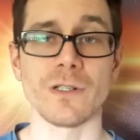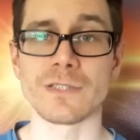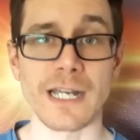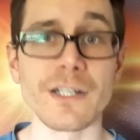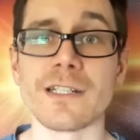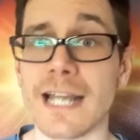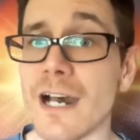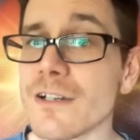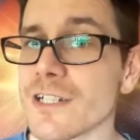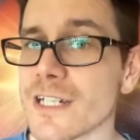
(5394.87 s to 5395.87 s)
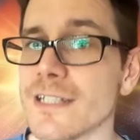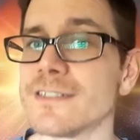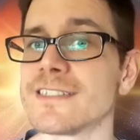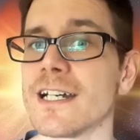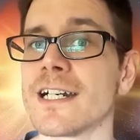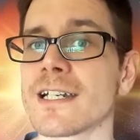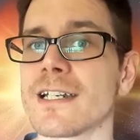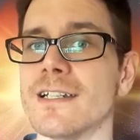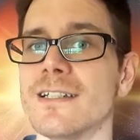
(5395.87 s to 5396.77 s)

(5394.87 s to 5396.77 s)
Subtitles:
Well, now you're getting stuck.